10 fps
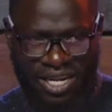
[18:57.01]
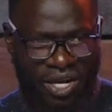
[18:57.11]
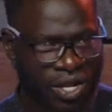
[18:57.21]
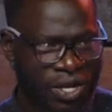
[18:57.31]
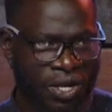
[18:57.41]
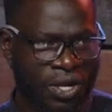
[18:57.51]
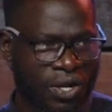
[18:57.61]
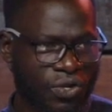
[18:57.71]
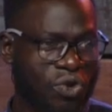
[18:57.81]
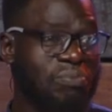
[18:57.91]

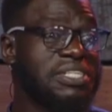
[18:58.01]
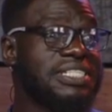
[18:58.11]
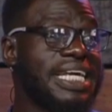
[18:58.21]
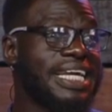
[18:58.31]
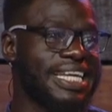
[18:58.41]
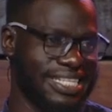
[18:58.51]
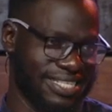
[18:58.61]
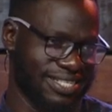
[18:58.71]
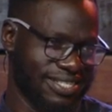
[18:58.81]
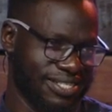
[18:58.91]
no, you're mistaken.